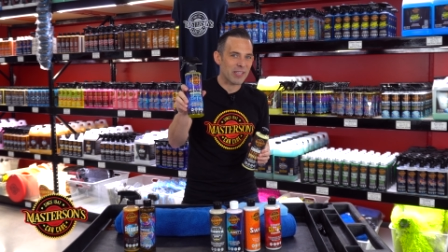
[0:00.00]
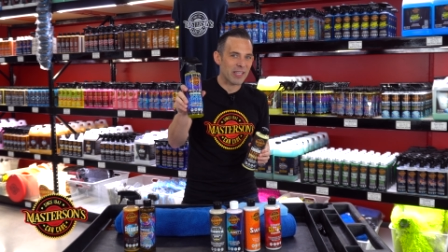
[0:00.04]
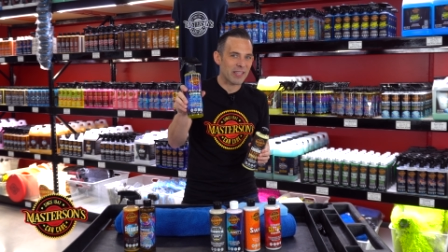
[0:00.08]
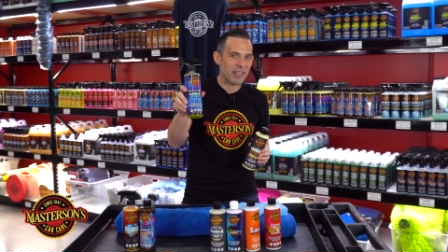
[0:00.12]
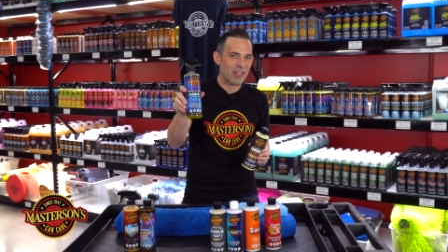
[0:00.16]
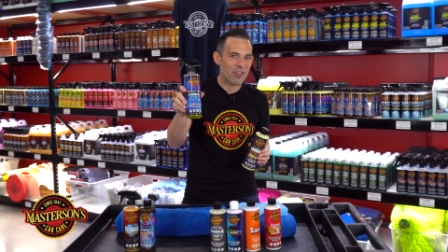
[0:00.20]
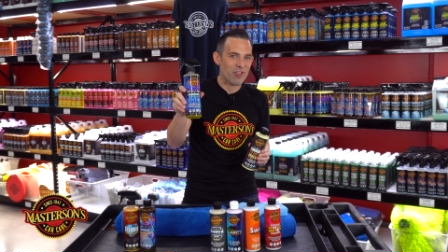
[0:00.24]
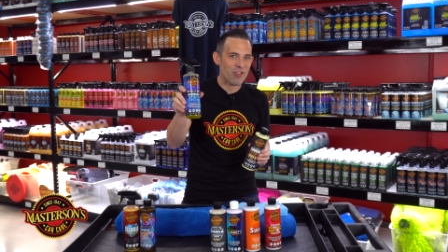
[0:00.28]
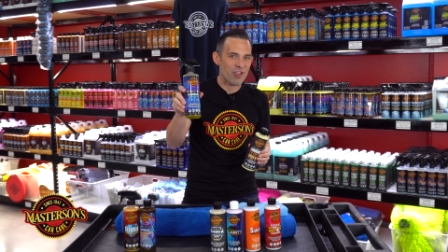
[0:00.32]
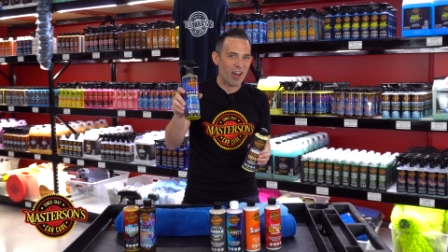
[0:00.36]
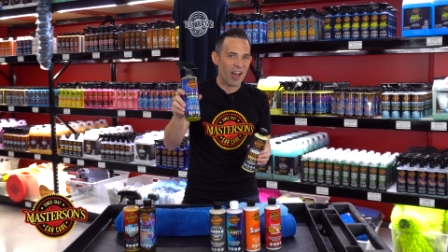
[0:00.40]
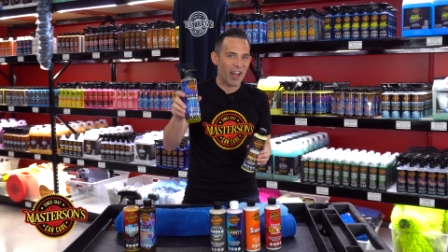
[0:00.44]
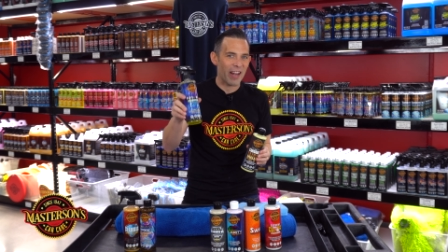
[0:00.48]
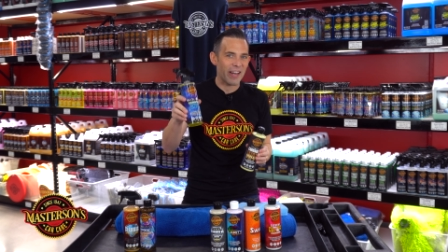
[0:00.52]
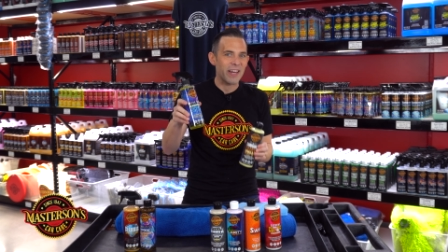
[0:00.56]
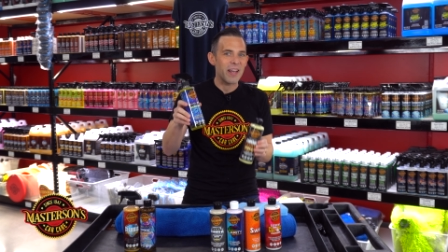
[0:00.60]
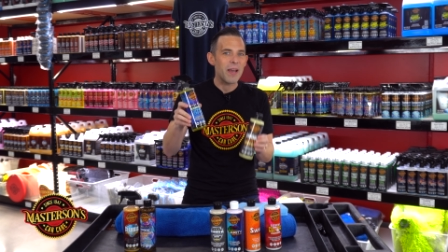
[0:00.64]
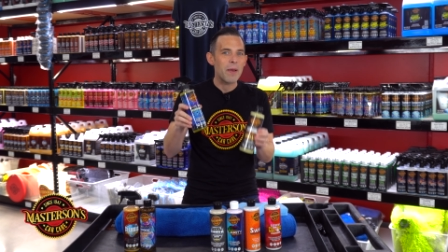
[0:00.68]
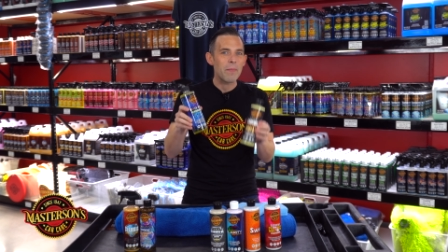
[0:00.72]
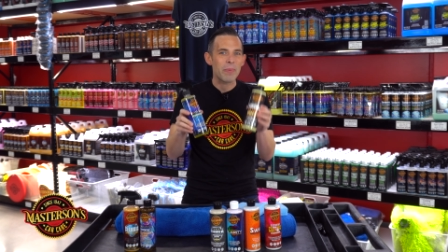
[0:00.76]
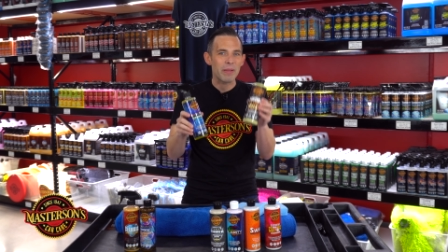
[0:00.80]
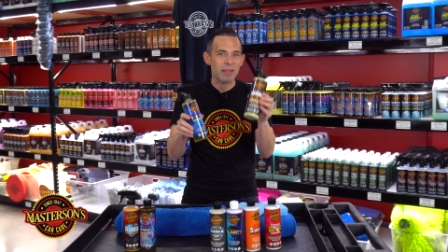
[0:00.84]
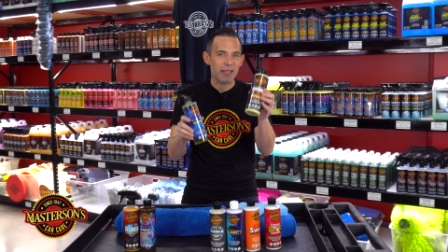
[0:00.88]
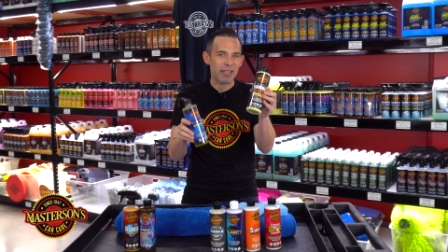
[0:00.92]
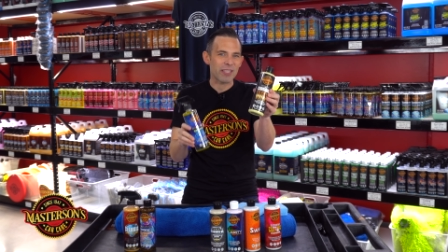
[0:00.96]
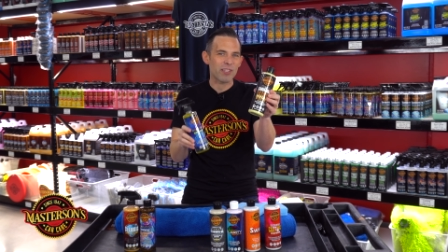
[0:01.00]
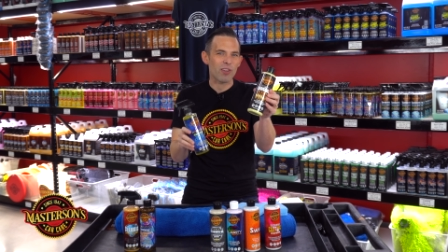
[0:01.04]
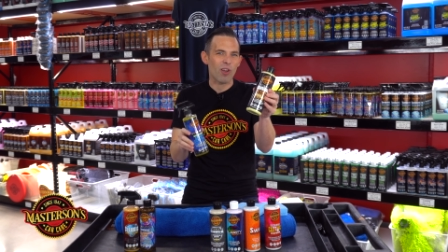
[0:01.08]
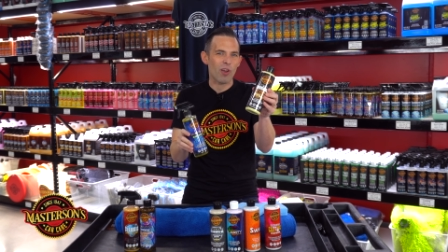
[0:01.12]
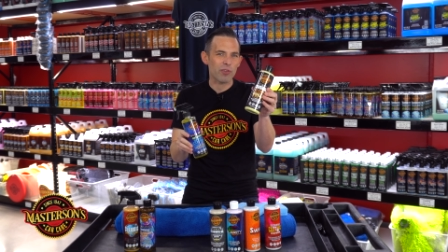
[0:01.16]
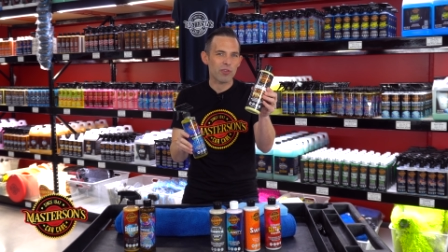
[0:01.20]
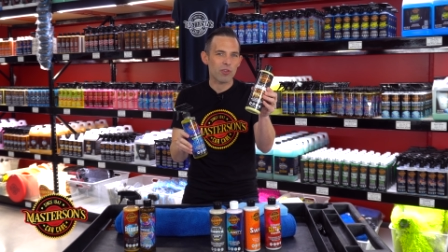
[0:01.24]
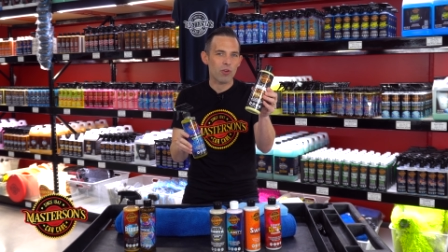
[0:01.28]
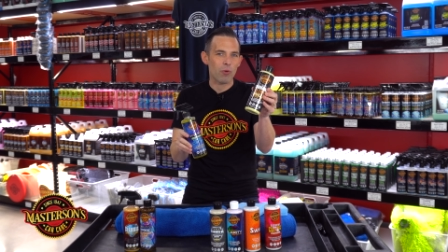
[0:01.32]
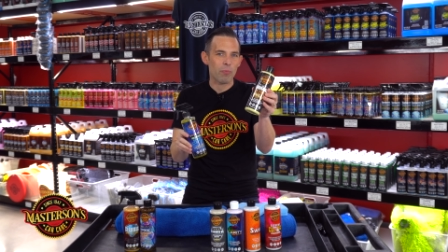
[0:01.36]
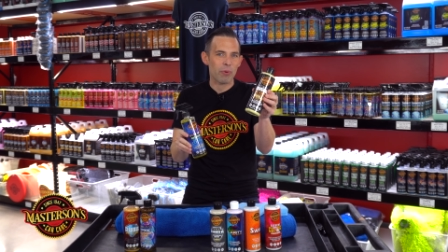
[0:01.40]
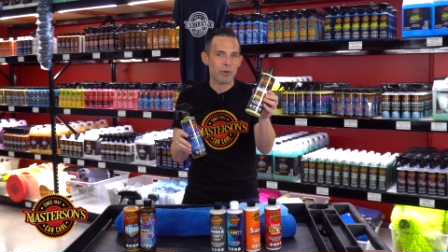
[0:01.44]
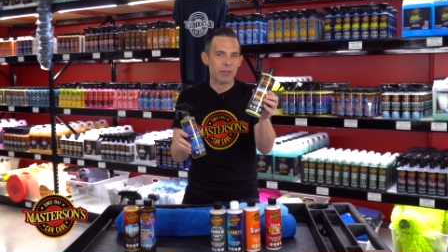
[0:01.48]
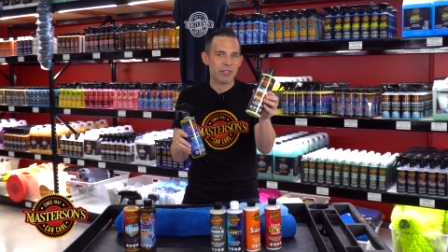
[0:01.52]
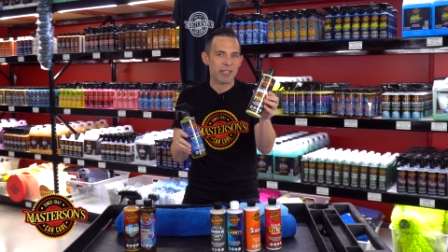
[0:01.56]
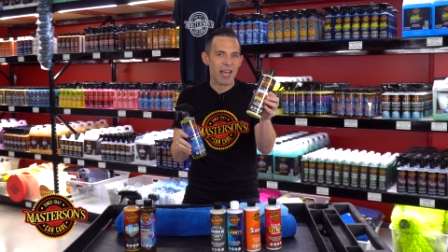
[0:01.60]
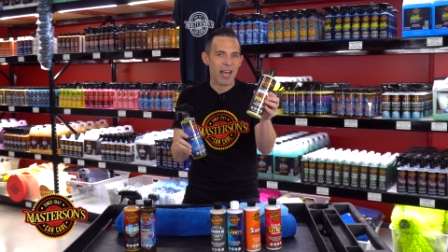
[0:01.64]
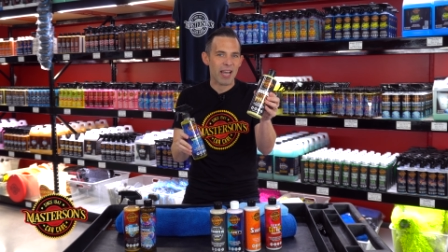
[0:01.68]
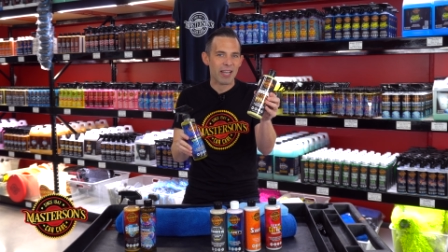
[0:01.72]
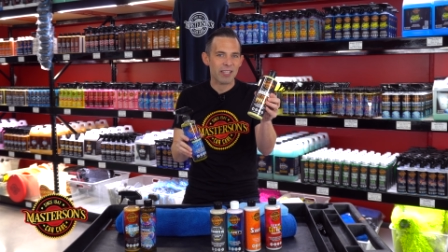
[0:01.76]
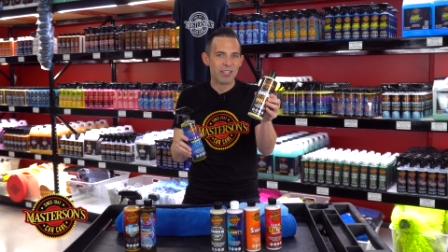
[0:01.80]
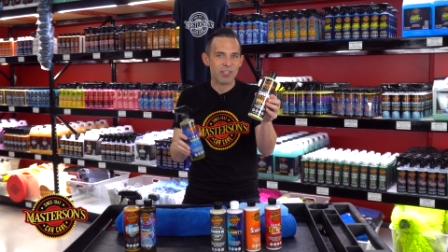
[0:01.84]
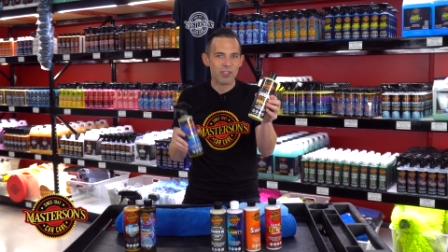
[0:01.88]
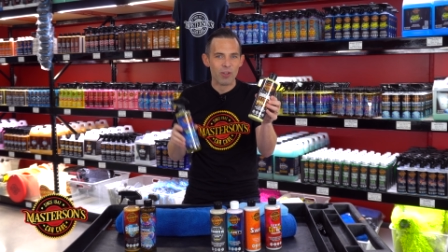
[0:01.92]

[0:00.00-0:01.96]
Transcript: in the shine, but this also protects.